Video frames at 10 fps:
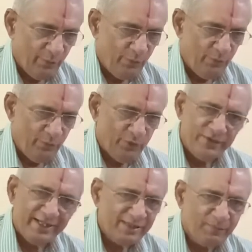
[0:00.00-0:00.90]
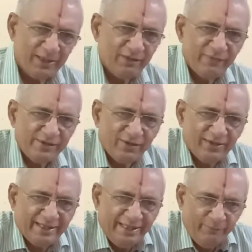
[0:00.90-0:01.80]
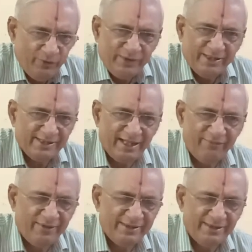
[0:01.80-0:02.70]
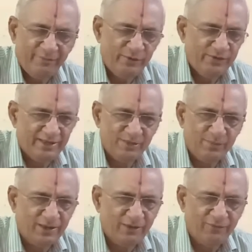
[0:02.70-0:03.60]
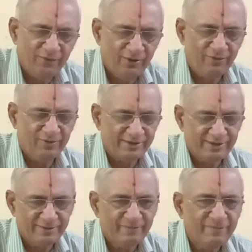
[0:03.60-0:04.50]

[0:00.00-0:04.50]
Music is part of us all the time. Music is life, I said. Music is part of all of us.